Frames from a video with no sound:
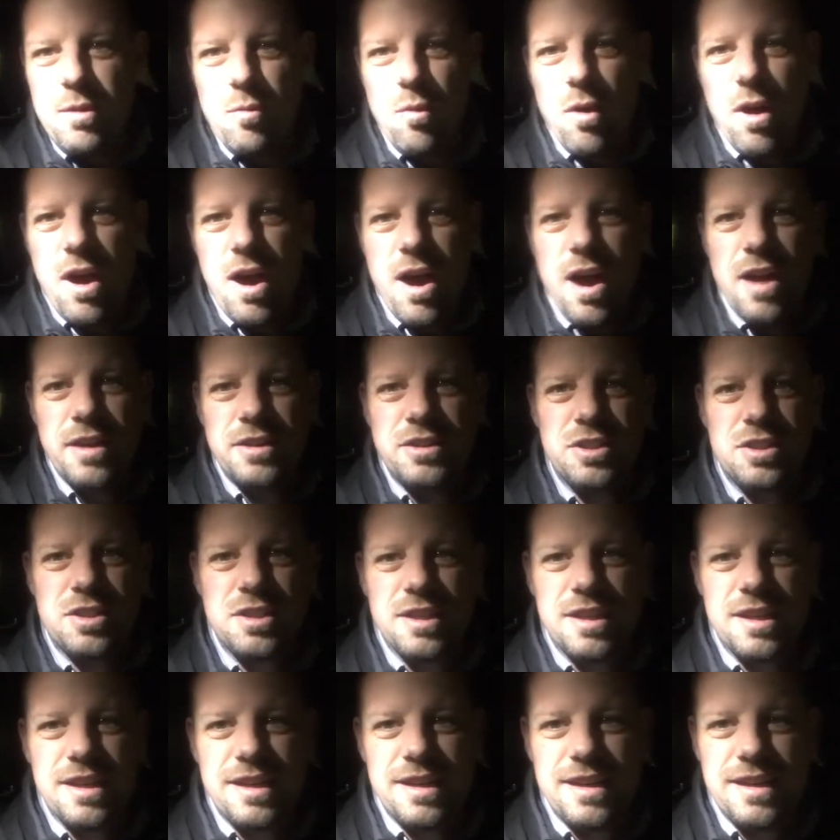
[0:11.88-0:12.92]
watched,
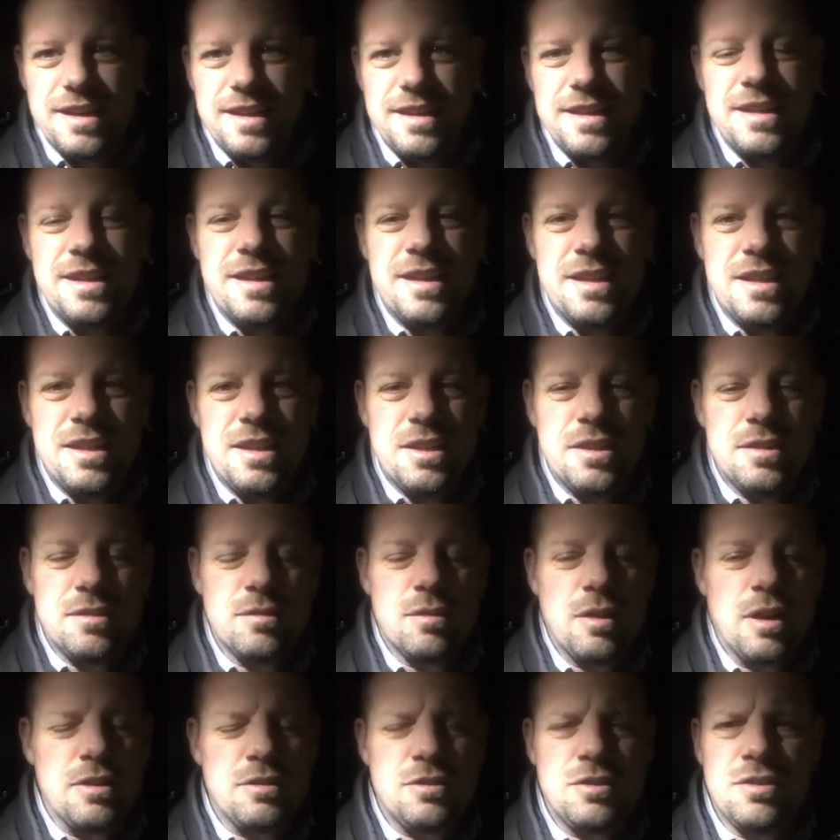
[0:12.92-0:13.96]
I
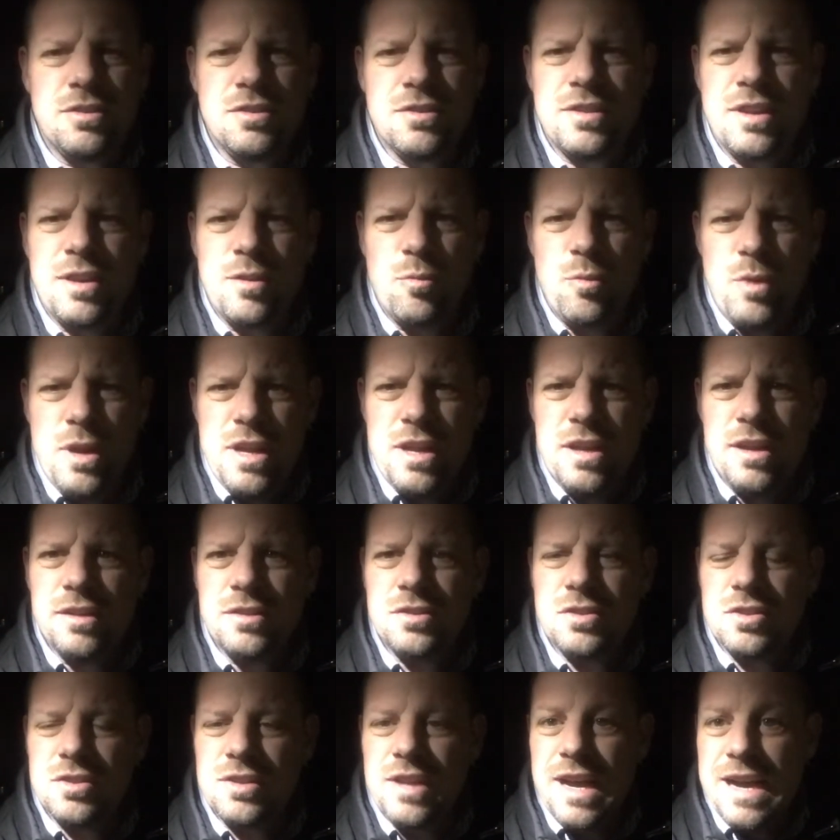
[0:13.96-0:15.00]
shouldn't say we,
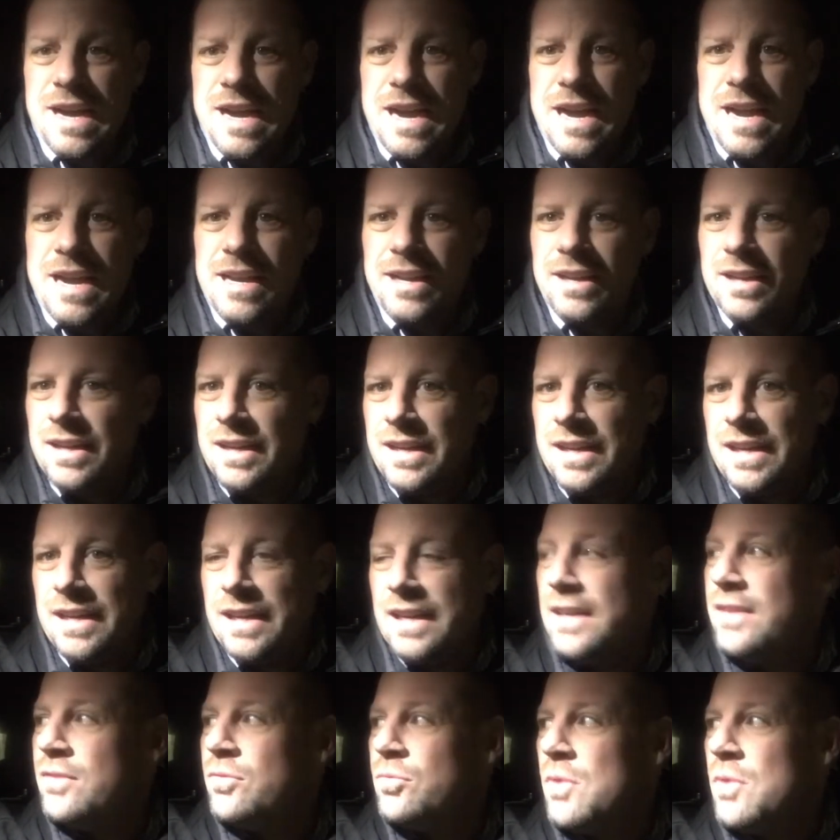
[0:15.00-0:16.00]
it's just I,